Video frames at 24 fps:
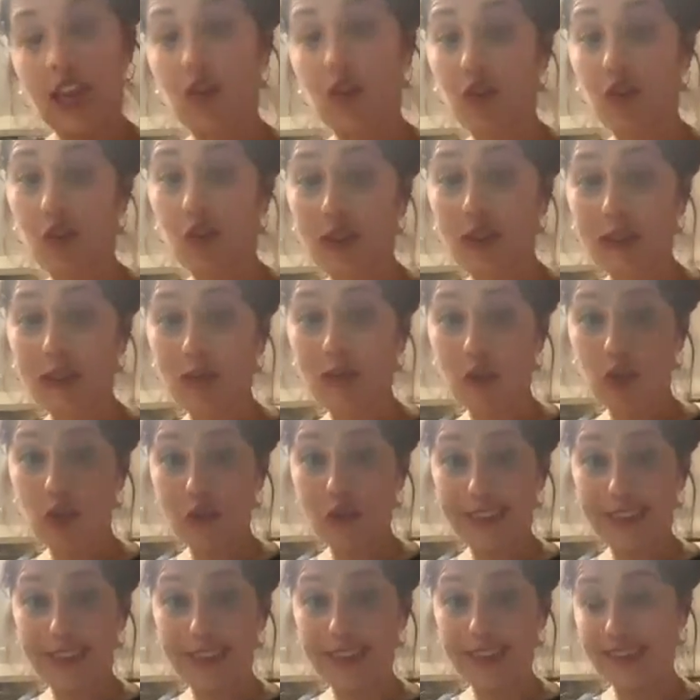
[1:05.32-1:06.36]
don't know what I'm
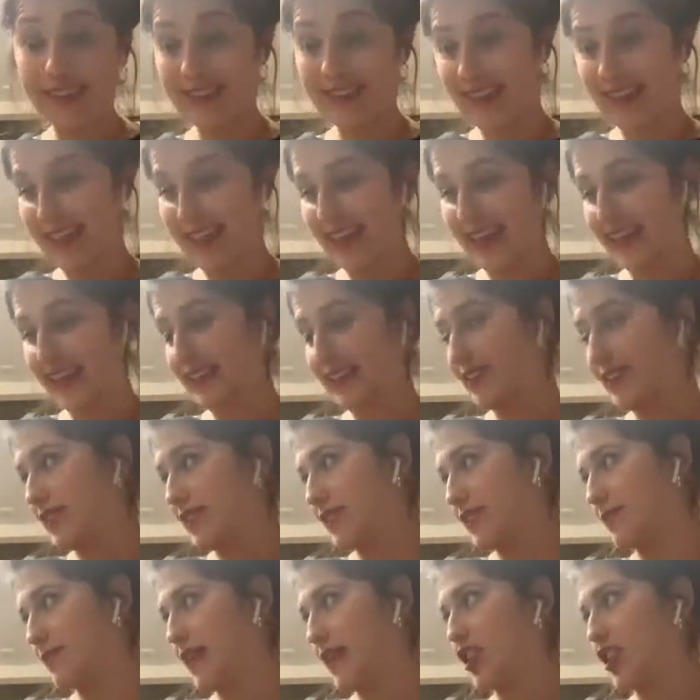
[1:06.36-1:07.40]
doing today.
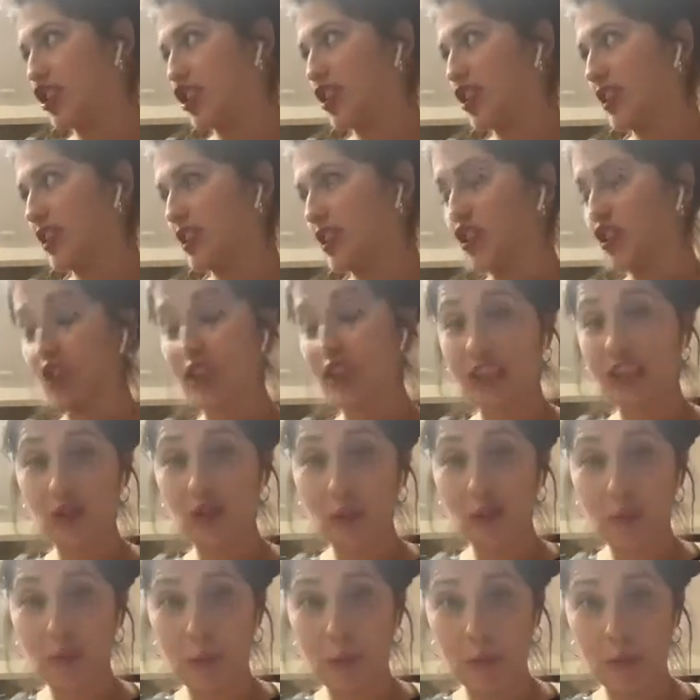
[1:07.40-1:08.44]
Actually, do you guys
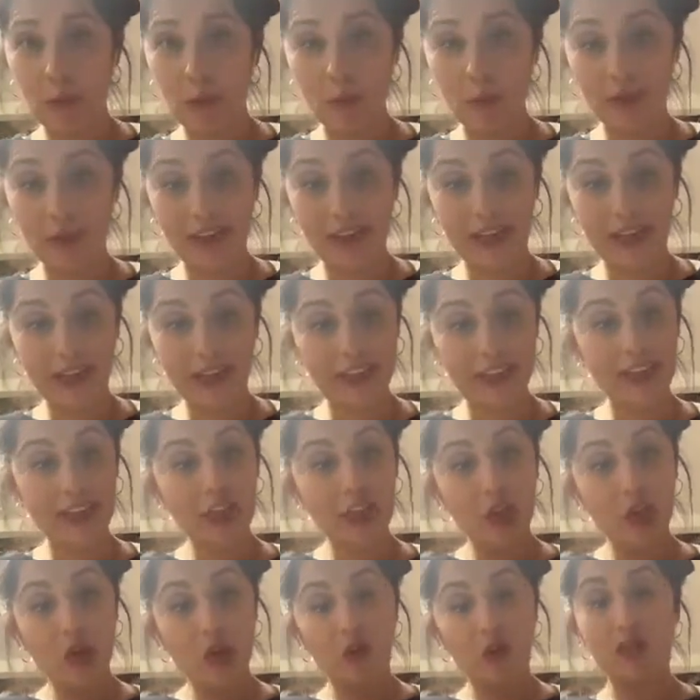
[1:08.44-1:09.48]
remember when I
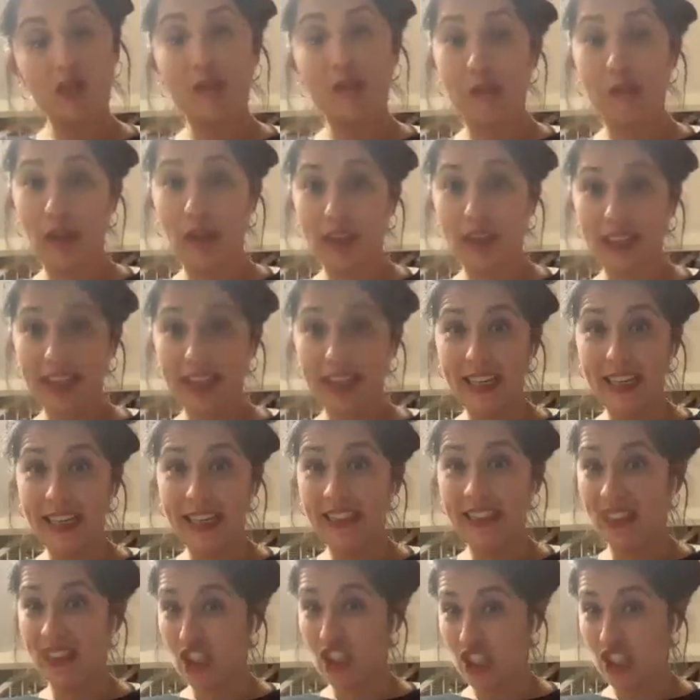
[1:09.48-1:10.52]
was marinating
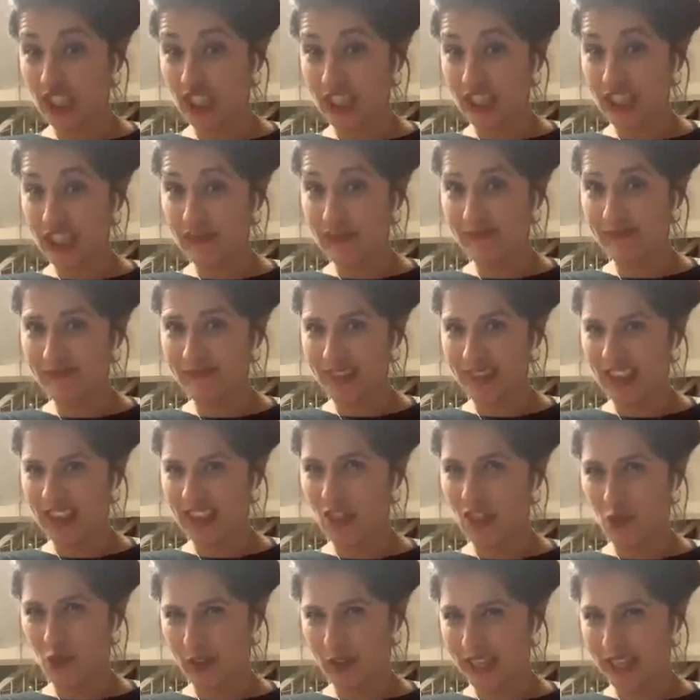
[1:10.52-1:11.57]
the chicken like
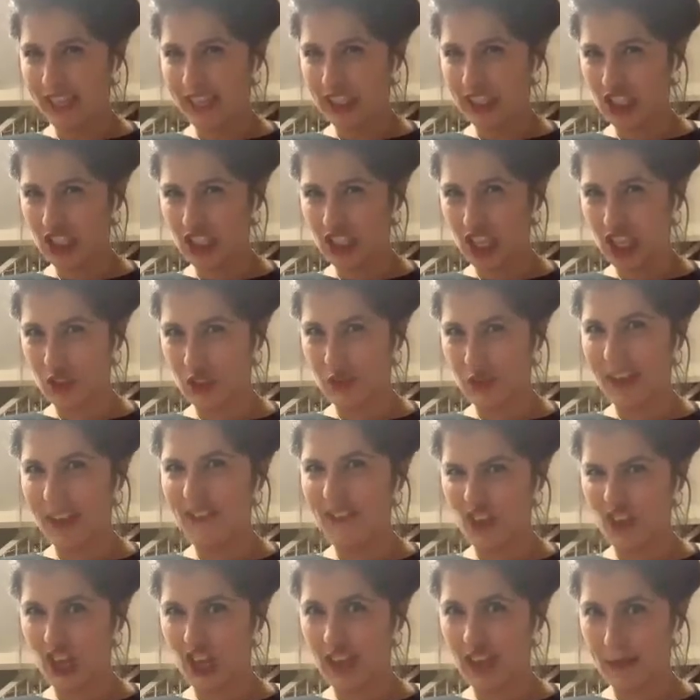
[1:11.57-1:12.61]
3 days ago? I
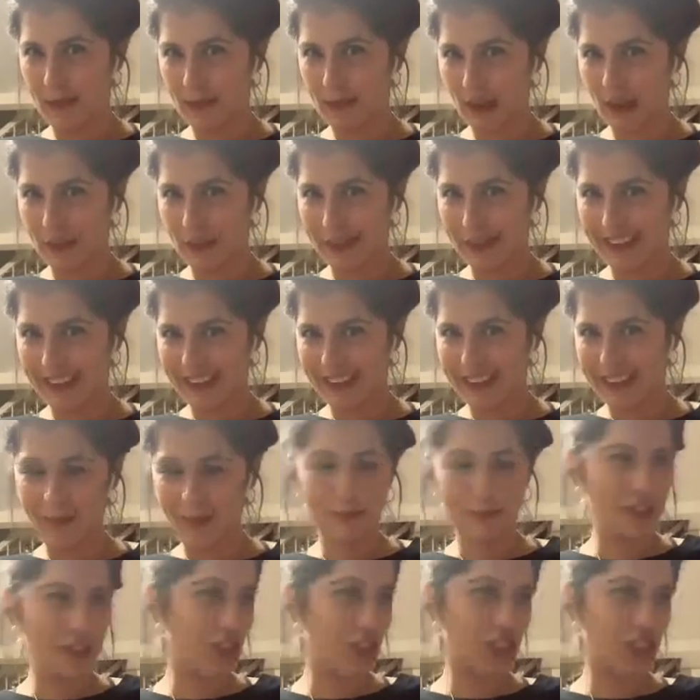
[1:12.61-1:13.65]
forgot about it. Yep,
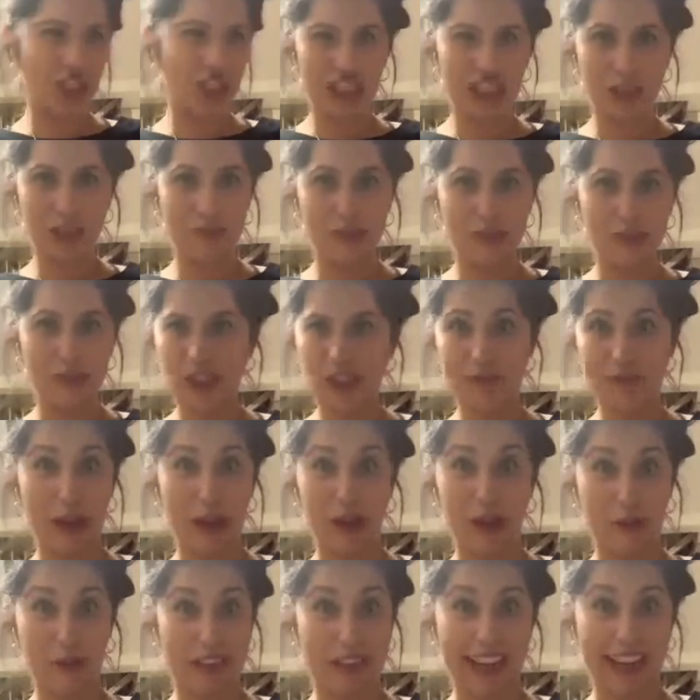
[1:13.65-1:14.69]
it's been
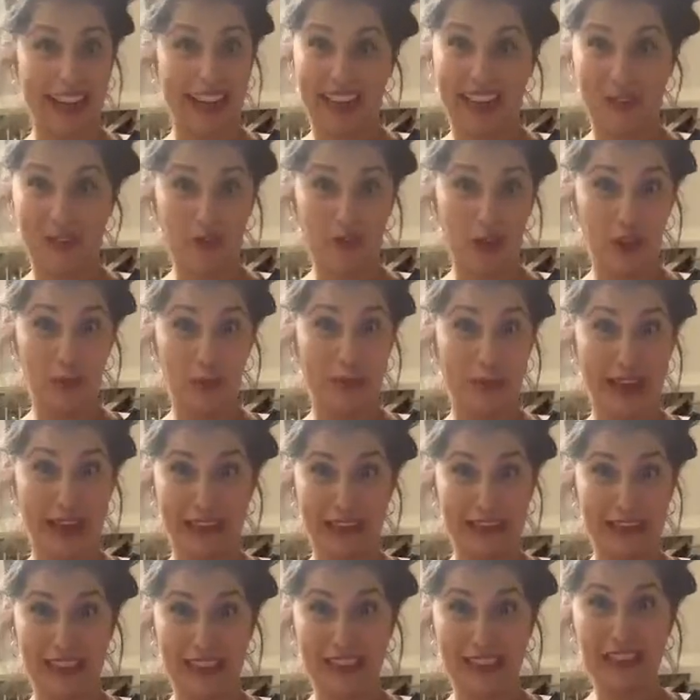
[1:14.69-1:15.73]
marinating for the
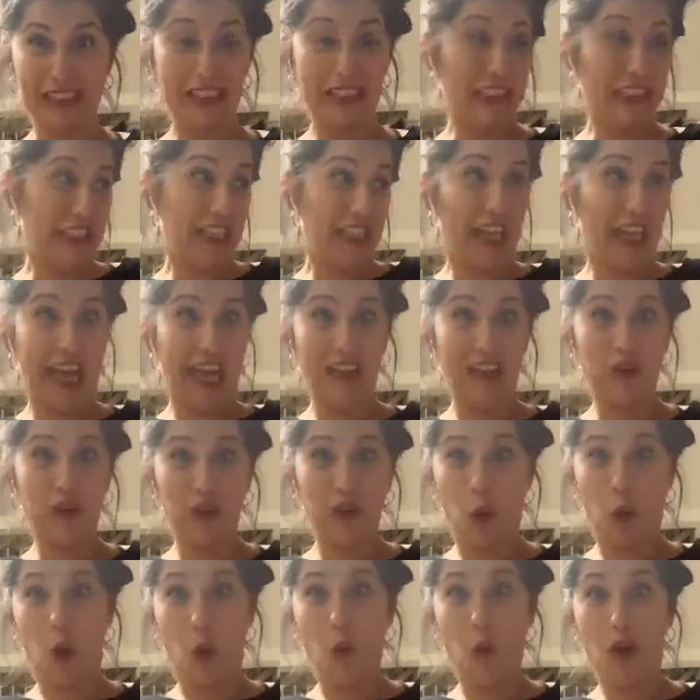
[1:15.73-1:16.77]
past, I don't
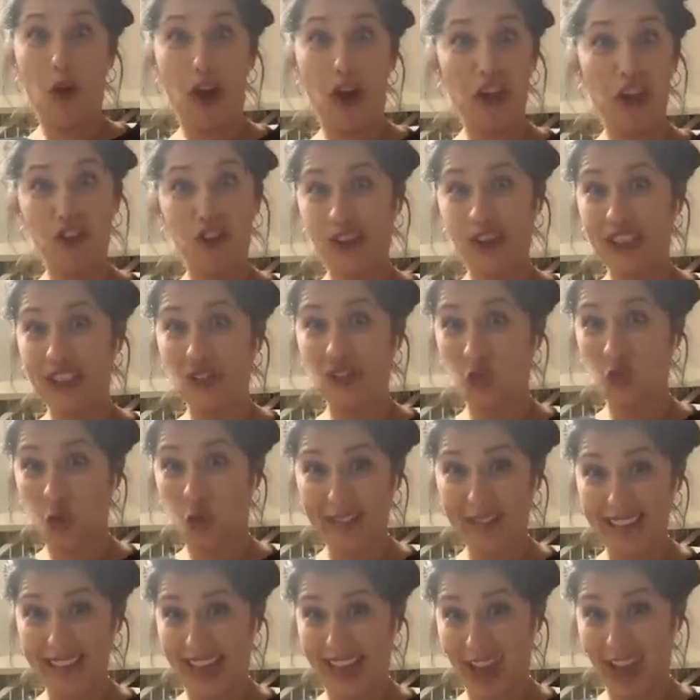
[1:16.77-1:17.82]
know,
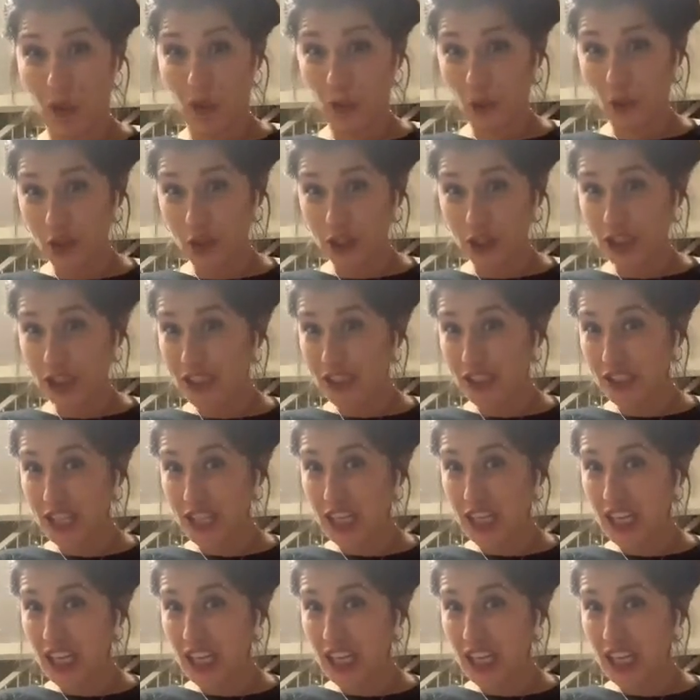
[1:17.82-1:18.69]
120 hours.